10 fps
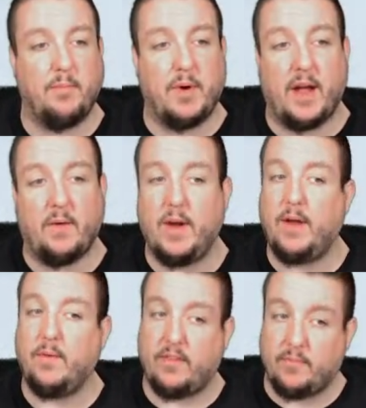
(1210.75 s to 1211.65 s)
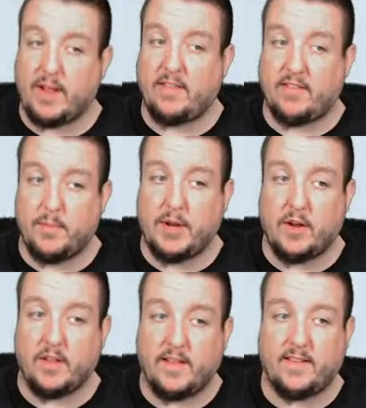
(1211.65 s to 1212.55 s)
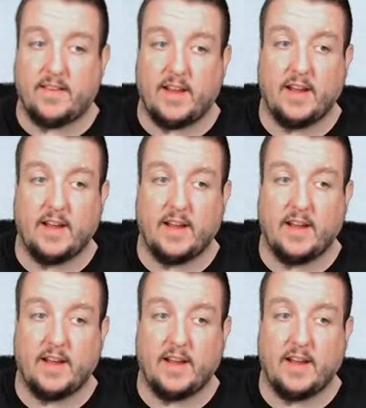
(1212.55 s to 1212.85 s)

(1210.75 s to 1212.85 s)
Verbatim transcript: But wait, we might still be good. Let's see.